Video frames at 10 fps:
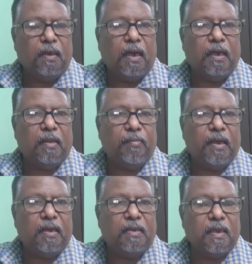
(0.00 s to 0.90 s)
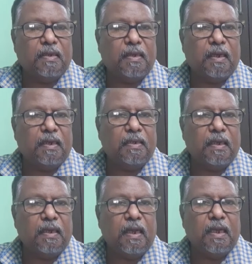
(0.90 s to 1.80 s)
and the male sex cell is
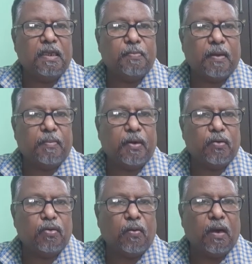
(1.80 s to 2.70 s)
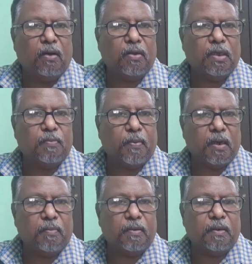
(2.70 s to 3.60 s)
the spermatozoa or the
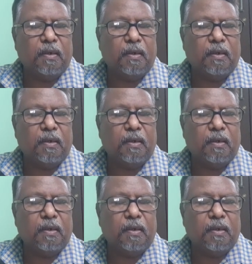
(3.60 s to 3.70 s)
sperm.